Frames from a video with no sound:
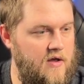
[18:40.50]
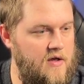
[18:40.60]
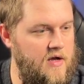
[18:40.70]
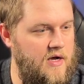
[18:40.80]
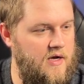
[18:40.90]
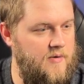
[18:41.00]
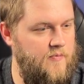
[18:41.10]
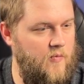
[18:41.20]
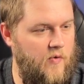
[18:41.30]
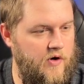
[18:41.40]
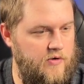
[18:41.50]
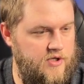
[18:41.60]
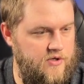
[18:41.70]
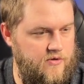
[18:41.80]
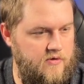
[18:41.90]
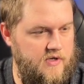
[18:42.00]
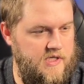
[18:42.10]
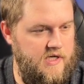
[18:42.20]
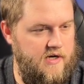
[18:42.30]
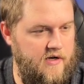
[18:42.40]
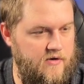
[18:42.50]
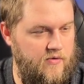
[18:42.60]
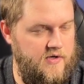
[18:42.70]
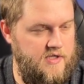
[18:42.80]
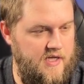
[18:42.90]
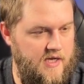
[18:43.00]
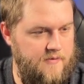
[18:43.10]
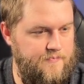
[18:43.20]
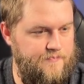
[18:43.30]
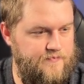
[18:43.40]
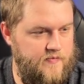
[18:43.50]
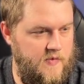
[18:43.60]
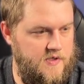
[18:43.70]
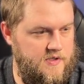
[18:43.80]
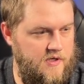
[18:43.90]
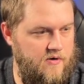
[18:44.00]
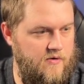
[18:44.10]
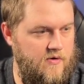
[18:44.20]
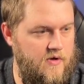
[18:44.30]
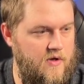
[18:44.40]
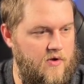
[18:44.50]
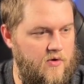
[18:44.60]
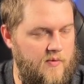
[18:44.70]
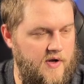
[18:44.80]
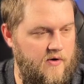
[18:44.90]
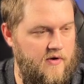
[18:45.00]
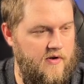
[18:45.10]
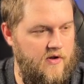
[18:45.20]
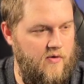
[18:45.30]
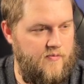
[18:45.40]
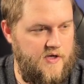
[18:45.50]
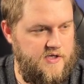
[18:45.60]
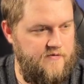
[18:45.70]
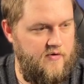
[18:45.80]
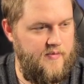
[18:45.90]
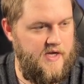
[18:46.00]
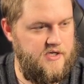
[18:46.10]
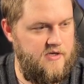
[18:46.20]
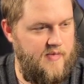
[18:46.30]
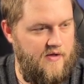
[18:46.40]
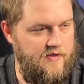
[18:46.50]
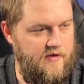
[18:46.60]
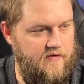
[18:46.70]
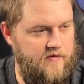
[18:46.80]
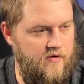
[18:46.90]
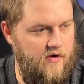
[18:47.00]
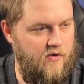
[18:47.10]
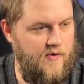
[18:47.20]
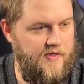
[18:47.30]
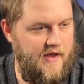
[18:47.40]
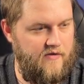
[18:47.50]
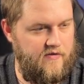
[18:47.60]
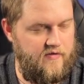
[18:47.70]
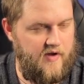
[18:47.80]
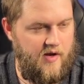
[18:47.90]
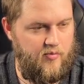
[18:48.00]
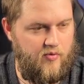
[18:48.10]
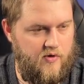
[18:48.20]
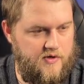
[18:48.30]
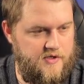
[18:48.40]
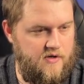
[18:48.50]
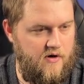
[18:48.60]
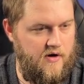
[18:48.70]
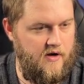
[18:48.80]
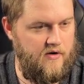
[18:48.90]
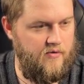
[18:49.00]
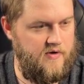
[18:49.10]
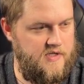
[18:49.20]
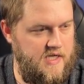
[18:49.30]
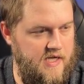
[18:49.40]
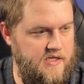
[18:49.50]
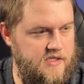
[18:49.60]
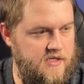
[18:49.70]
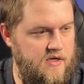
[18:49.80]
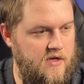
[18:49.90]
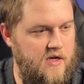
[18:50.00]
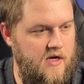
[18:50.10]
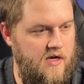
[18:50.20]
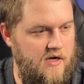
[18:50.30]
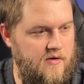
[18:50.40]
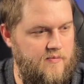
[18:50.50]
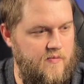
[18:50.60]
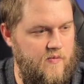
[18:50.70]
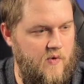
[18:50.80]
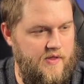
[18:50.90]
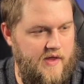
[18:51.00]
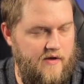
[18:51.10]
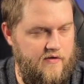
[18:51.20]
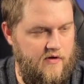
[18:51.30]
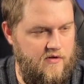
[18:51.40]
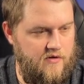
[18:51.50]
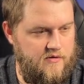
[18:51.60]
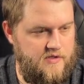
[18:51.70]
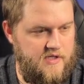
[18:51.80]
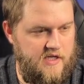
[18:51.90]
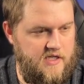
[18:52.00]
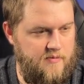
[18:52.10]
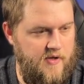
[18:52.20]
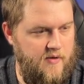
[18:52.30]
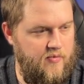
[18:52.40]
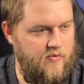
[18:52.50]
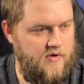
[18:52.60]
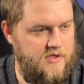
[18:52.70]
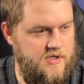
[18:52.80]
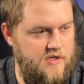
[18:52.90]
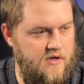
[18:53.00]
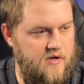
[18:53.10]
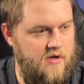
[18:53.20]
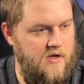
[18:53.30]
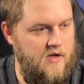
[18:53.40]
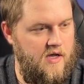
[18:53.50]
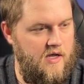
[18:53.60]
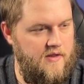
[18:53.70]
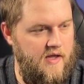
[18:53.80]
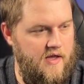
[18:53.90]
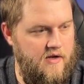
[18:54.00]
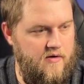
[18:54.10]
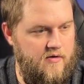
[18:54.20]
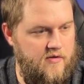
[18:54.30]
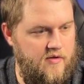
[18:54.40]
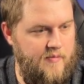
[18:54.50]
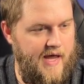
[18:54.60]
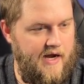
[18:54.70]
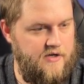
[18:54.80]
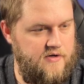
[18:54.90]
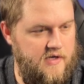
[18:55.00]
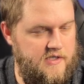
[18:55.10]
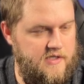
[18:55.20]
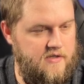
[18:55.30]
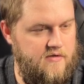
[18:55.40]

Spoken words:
102 is in an ignored state. So we don't know much information about this. So all 1,000 scanned ports are in ignored states. 1,000 closed TCP ports. And then the MAC address,